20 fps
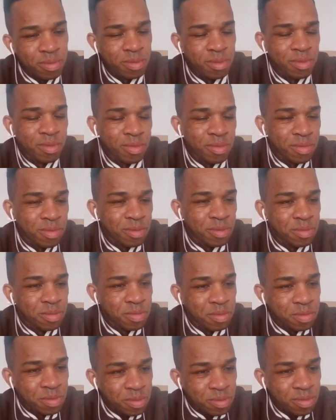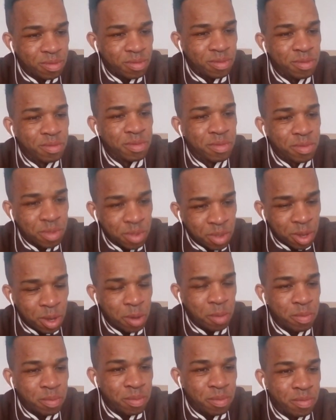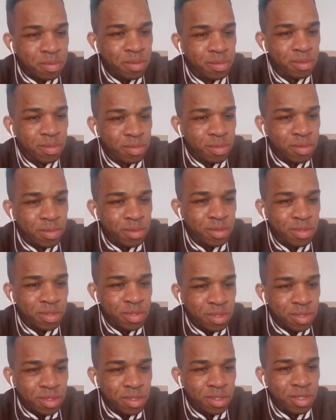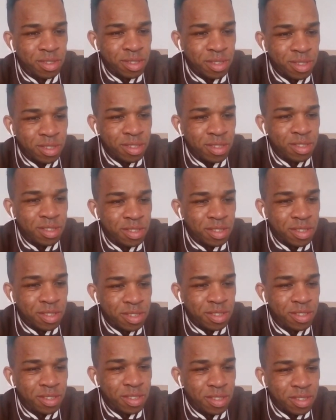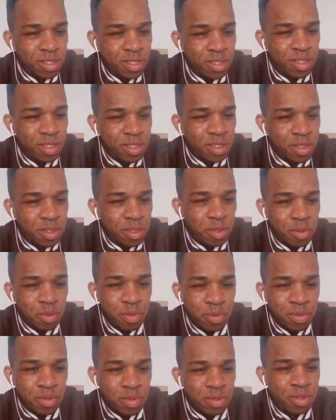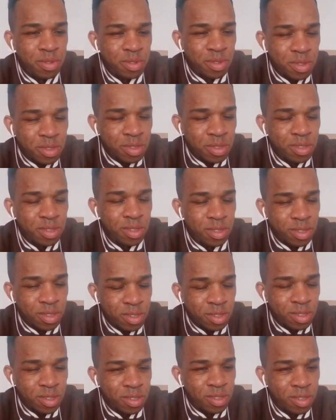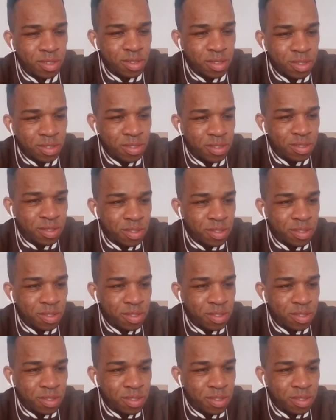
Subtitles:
[no speech]